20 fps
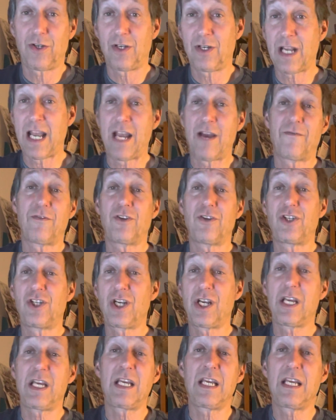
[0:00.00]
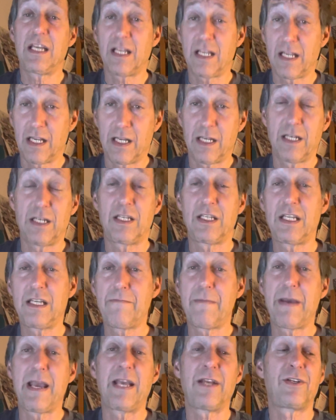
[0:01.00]
A over G, D
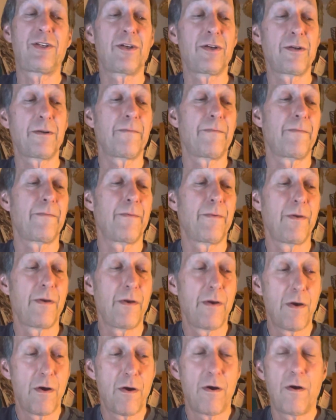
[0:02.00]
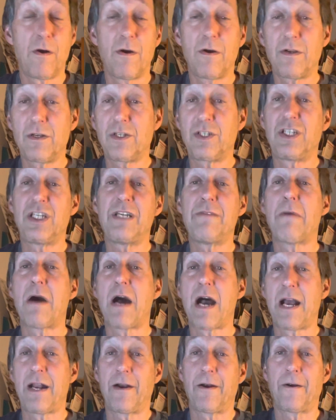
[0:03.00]
major, D
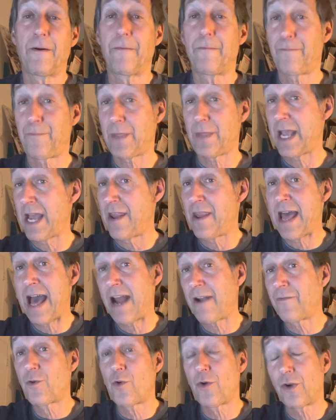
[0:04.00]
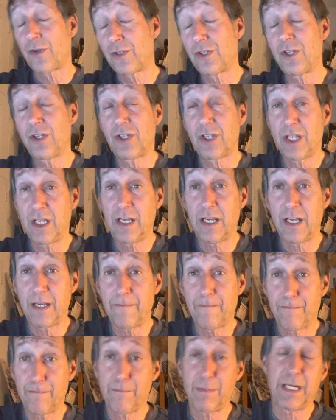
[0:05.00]
minor. And that, of course, is the
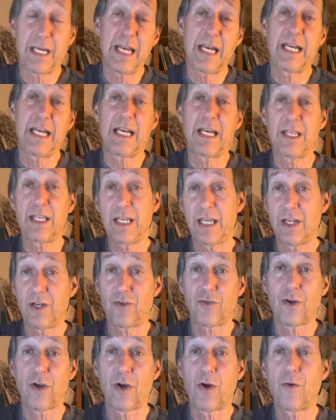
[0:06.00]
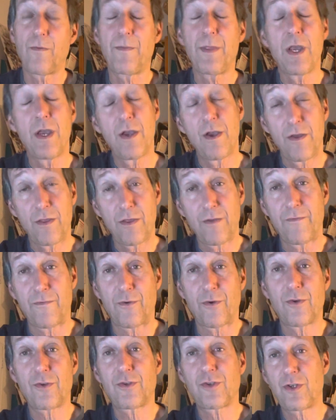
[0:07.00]
beginning and the intro, the
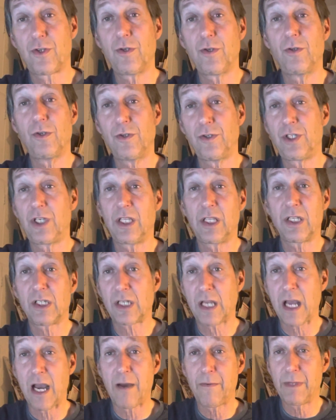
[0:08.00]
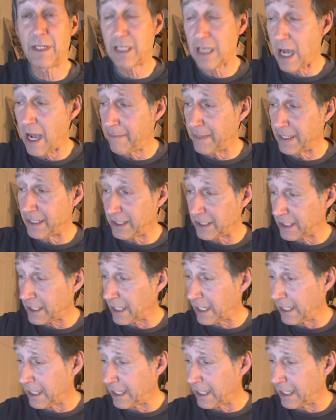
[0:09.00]
verse to Lucy in the Sky with Diamonds.